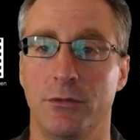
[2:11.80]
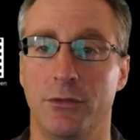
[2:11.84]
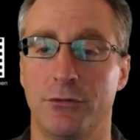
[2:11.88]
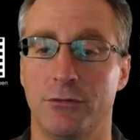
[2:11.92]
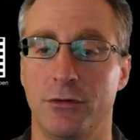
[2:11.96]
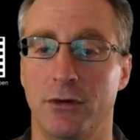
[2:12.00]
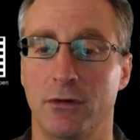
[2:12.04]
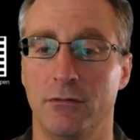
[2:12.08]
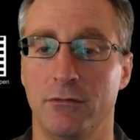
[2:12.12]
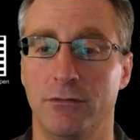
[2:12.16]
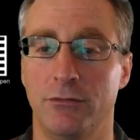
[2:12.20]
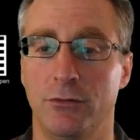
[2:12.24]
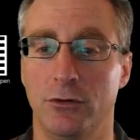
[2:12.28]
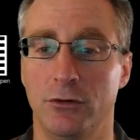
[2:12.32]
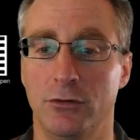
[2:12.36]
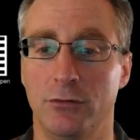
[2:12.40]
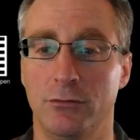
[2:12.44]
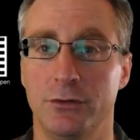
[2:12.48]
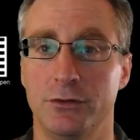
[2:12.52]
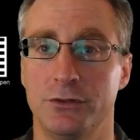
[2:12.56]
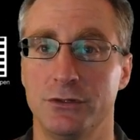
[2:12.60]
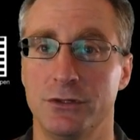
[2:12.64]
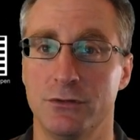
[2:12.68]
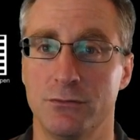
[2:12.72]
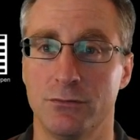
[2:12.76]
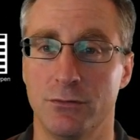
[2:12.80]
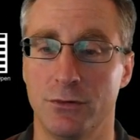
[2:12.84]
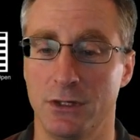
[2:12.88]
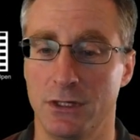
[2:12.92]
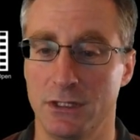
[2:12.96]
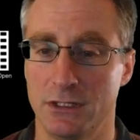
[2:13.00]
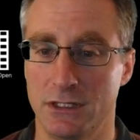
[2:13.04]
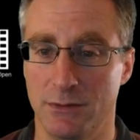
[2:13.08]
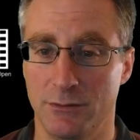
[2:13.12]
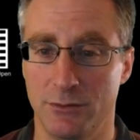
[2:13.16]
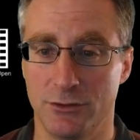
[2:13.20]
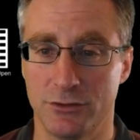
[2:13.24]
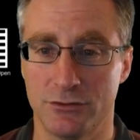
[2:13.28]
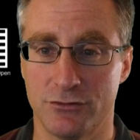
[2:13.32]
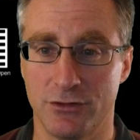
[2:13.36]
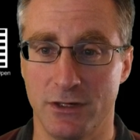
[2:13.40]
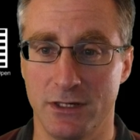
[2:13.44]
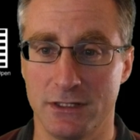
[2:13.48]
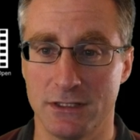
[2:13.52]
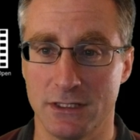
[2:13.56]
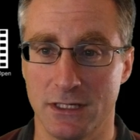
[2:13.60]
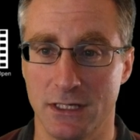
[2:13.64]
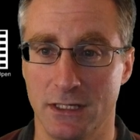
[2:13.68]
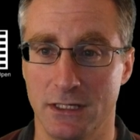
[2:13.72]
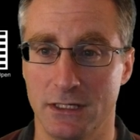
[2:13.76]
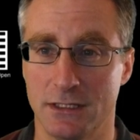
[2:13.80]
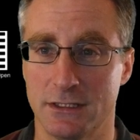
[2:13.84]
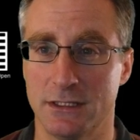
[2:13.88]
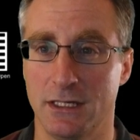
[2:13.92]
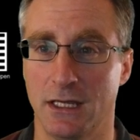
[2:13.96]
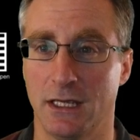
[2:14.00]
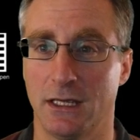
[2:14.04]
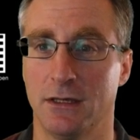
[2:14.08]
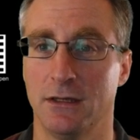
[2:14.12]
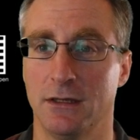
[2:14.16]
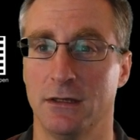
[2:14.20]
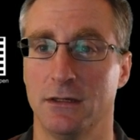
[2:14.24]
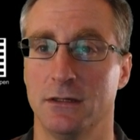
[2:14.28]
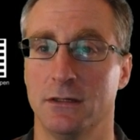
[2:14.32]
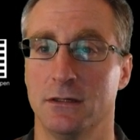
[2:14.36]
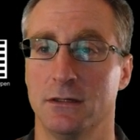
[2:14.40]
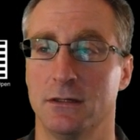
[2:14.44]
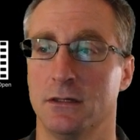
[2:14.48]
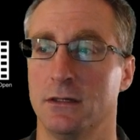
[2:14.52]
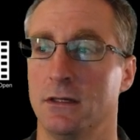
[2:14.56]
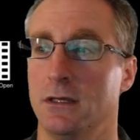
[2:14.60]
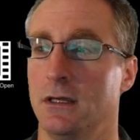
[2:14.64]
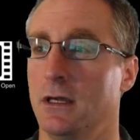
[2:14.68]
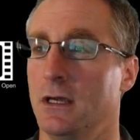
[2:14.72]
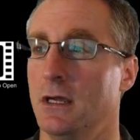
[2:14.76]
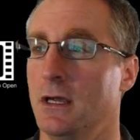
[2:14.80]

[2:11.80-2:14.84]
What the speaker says: 3 and 4, which is what he demonstrates in a second.